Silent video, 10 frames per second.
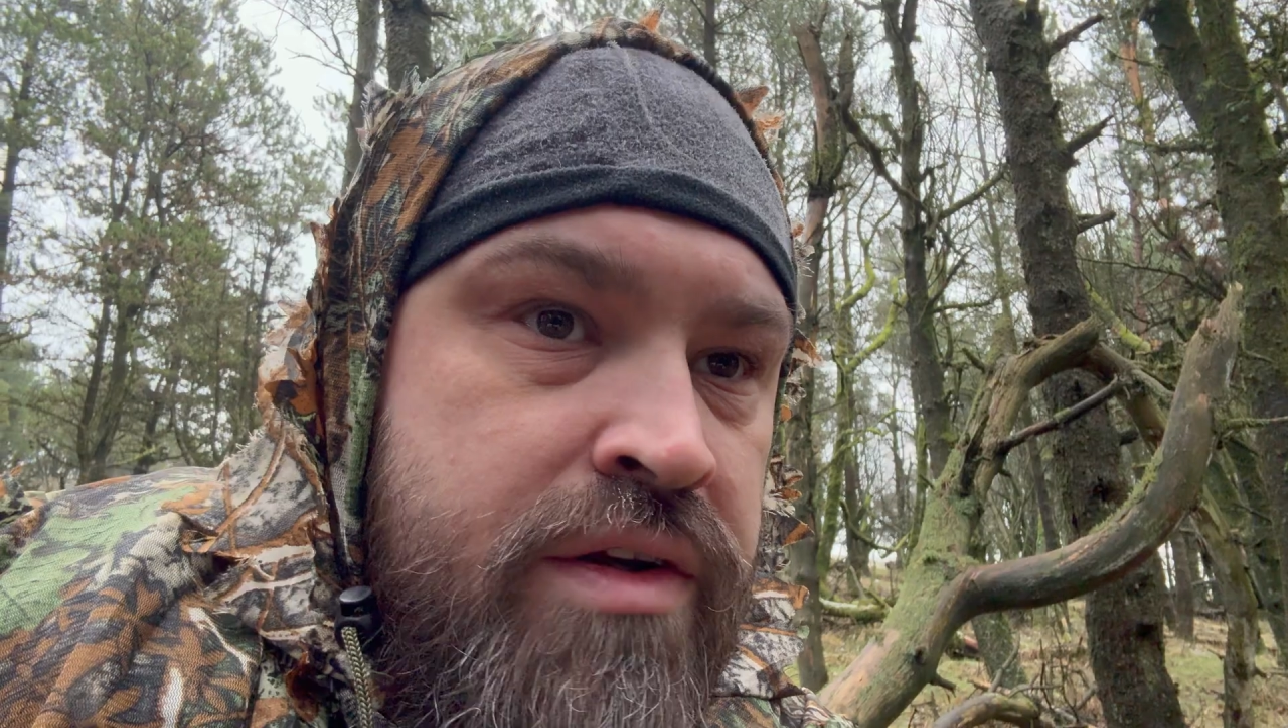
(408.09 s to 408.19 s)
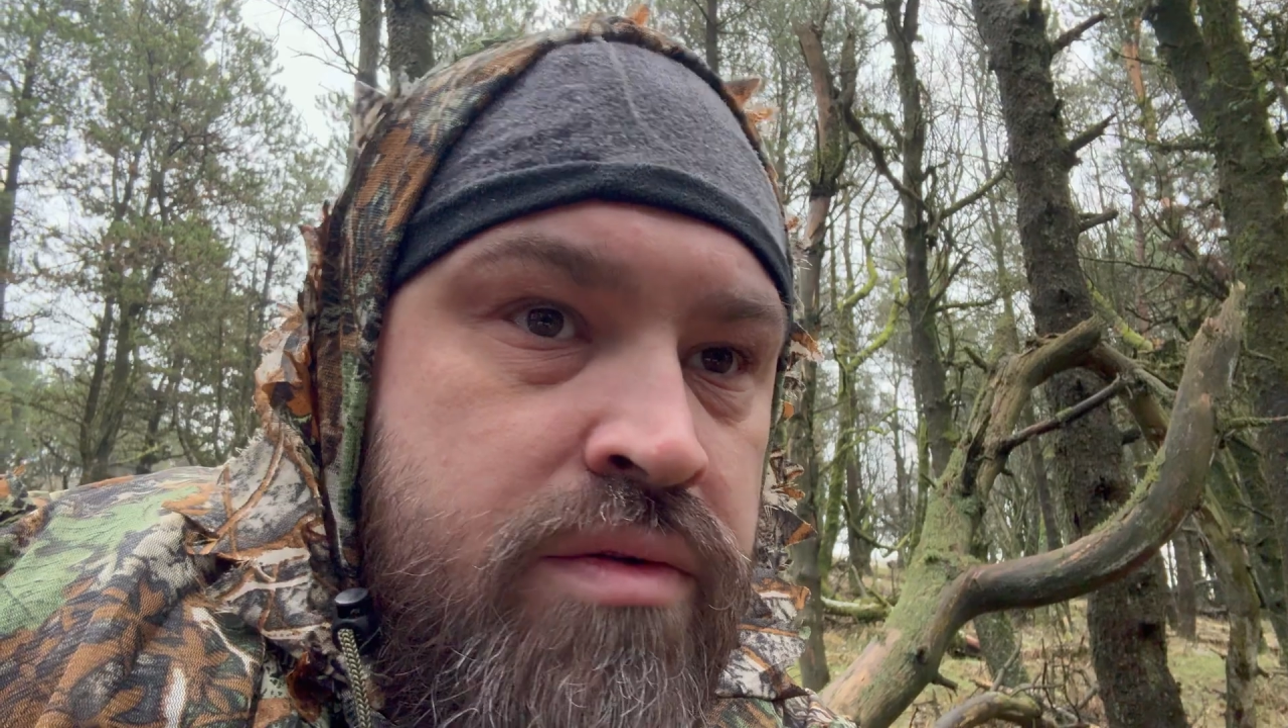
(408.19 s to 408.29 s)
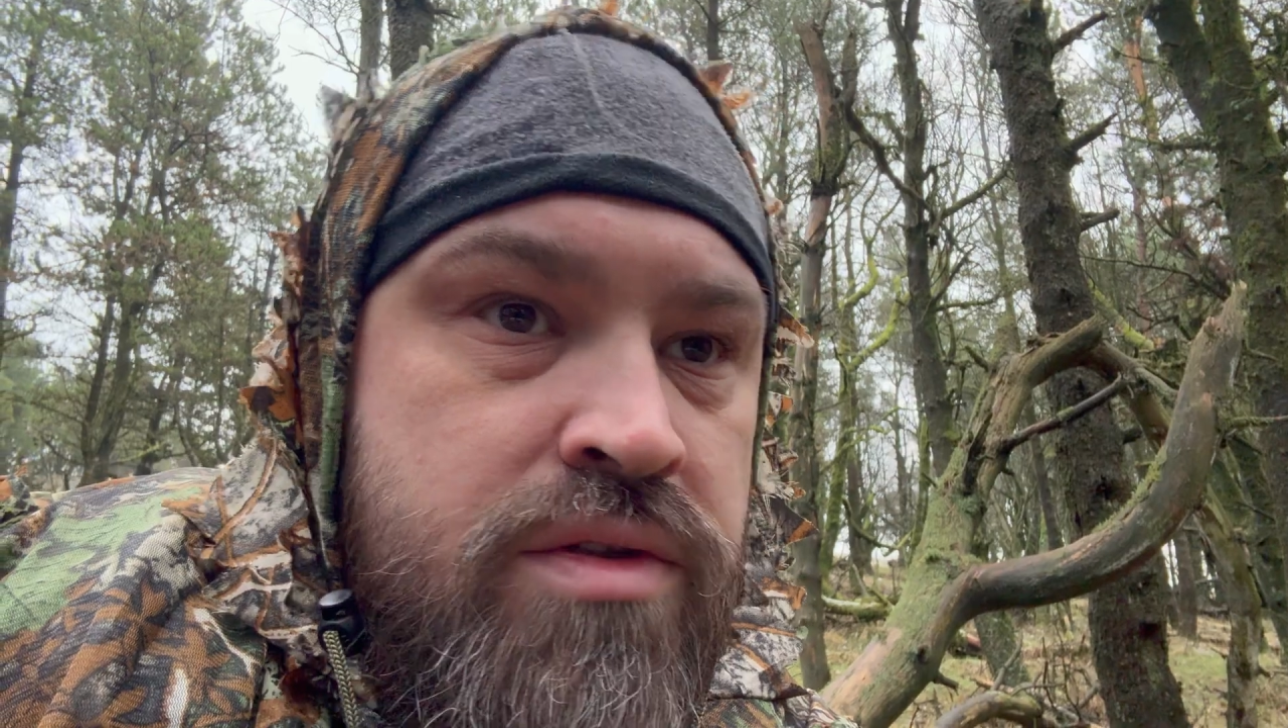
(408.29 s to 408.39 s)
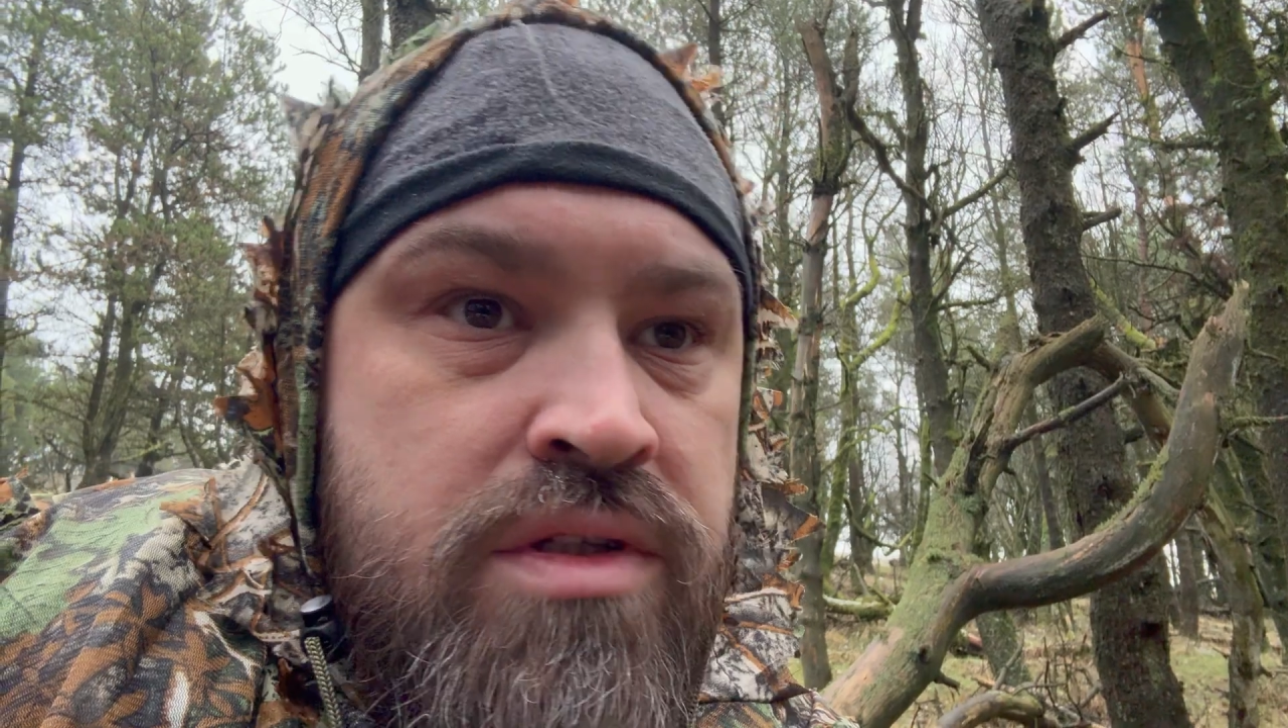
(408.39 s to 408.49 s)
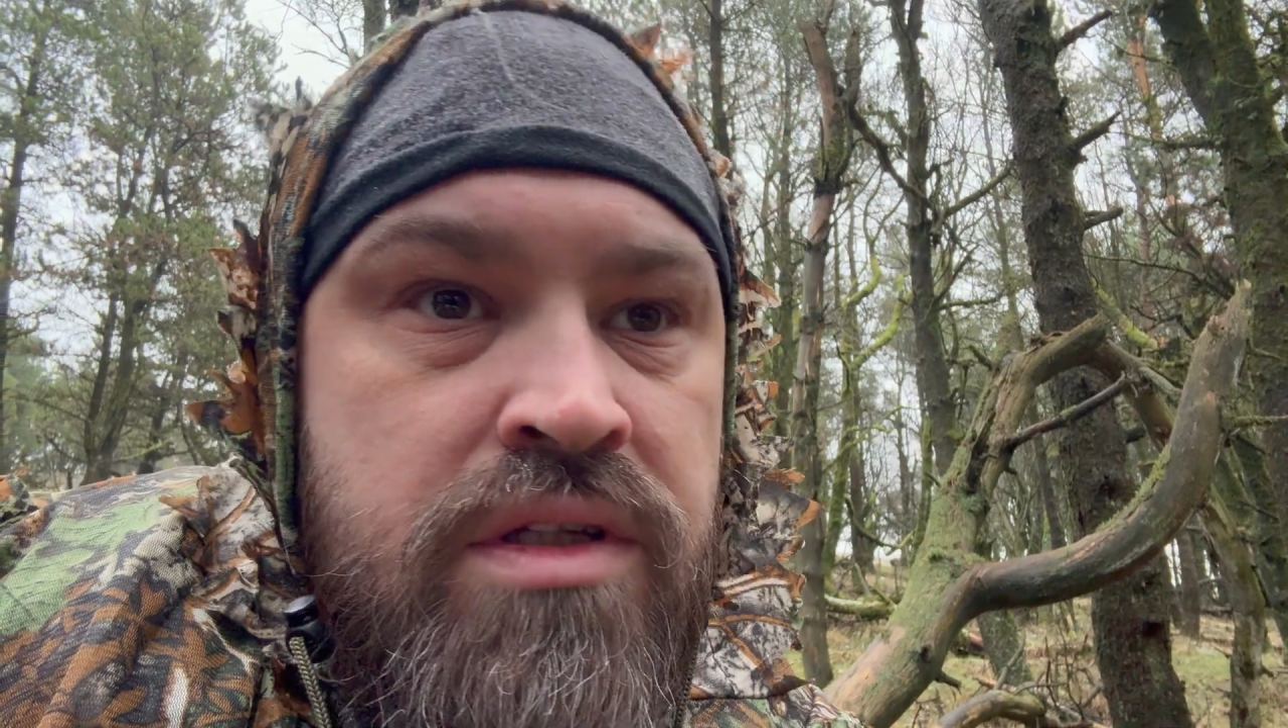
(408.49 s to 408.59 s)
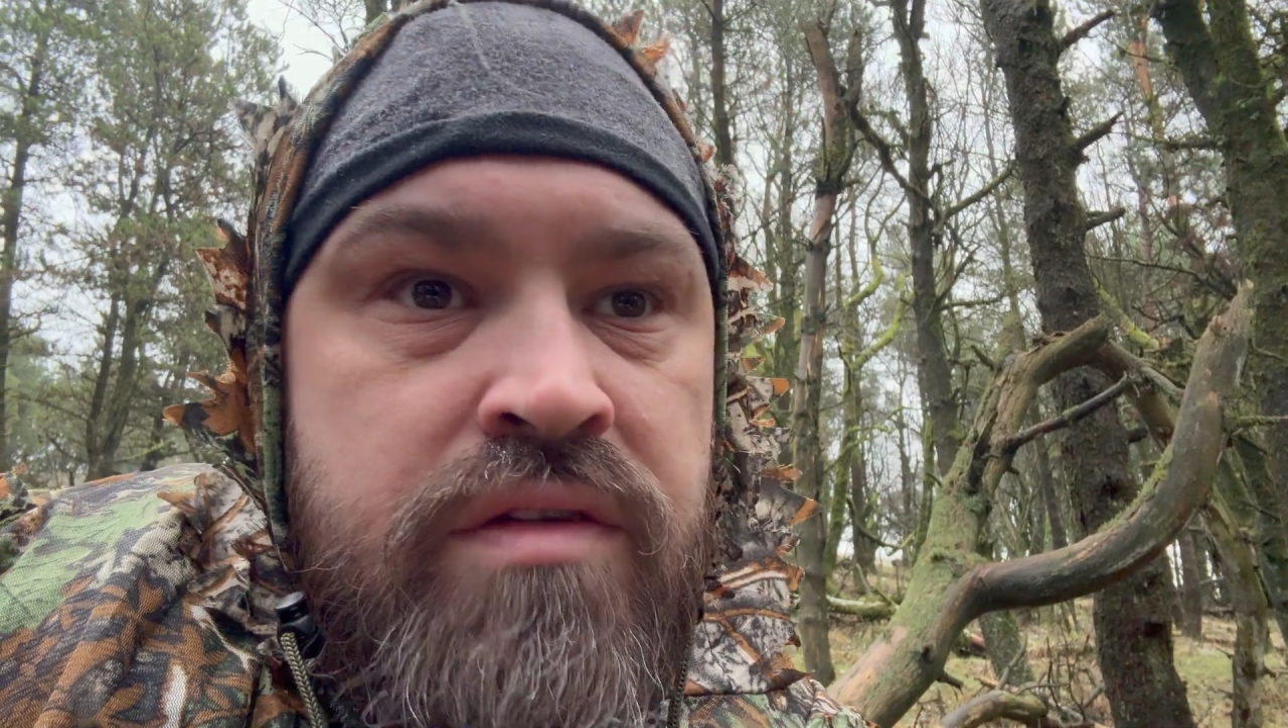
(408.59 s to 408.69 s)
do is just